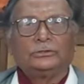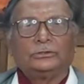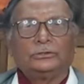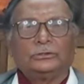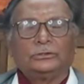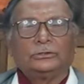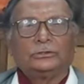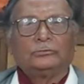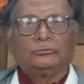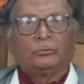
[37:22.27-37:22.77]

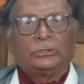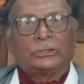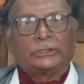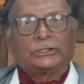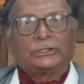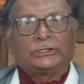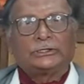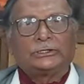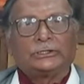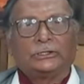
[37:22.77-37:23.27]
But
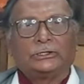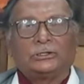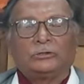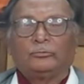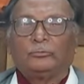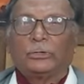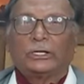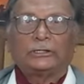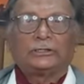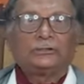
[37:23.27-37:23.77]

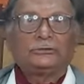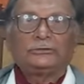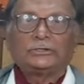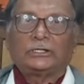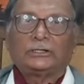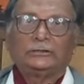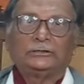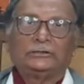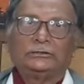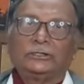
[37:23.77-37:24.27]

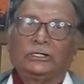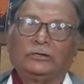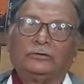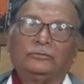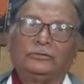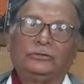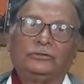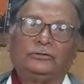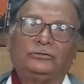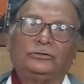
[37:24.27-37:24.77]
Pakistanis haven't
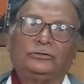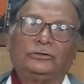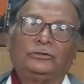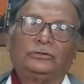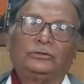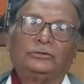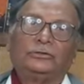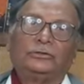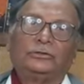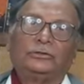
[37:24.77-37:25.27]
changed.
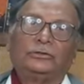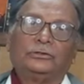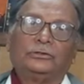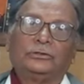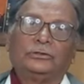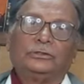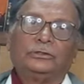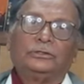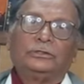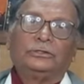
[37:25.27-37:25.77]

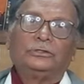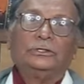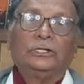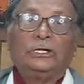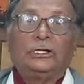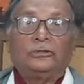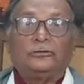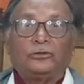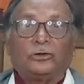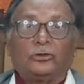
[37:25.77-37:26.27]
Their
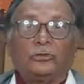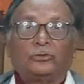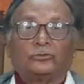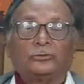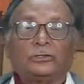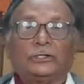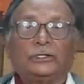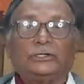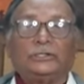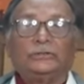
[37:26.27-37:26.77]

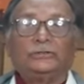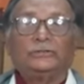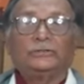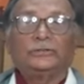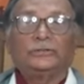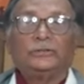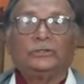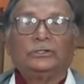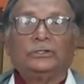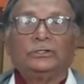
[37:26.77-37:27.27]
genocides,
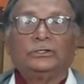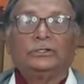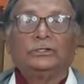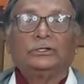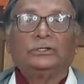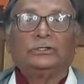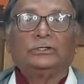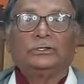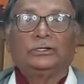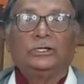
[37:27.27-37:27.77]

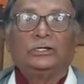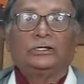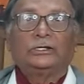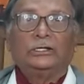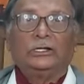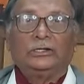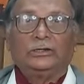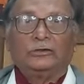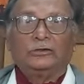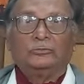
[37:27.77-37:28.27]
their killing
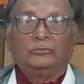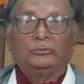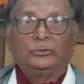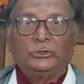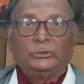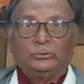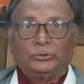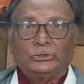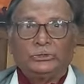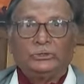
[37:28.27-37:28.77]
of
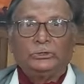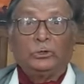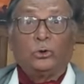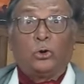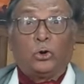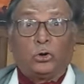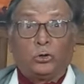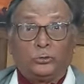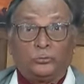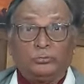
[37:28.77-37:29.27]
people,
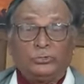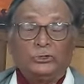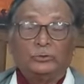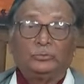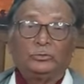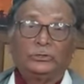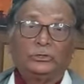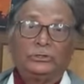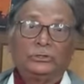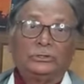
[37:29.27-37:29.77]
own people,
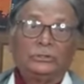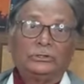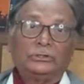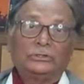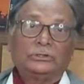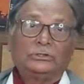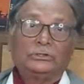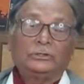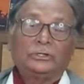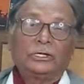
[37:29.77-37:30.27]

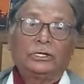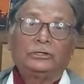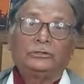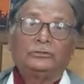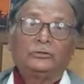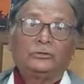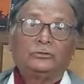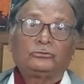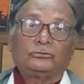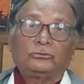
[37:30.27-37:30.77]
has not
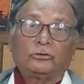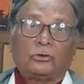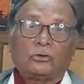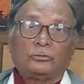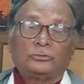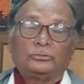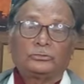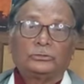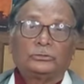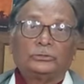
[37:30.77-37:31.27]
stopped.
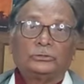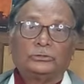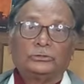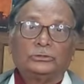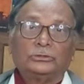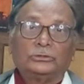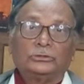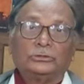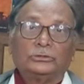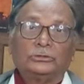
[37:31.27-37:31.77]

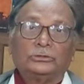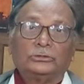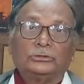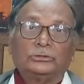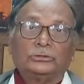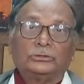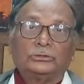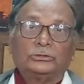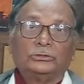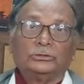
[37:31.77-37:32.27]

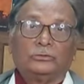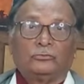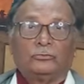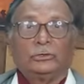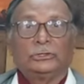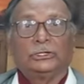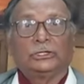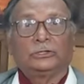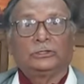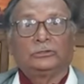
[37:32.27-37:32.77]
Whether
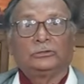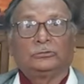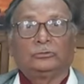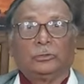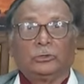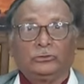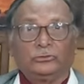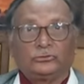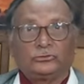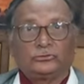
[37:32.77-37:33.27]
it is
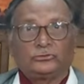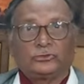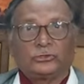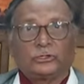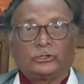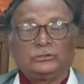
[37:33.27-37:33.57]
Balochistan,